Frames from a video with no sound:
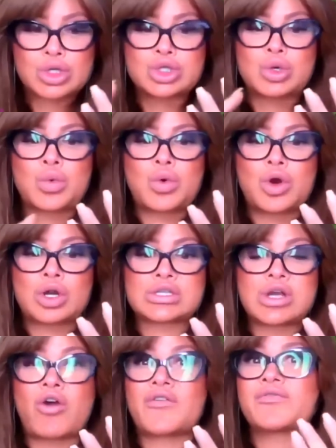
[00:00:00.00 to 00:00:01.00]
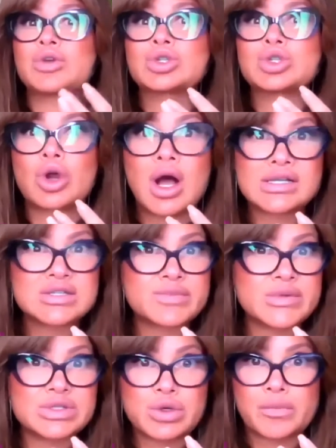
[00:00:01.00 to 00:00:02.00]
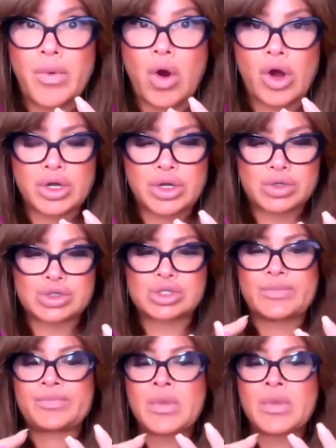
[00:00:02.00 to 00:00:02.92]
towards our future husbands or partners,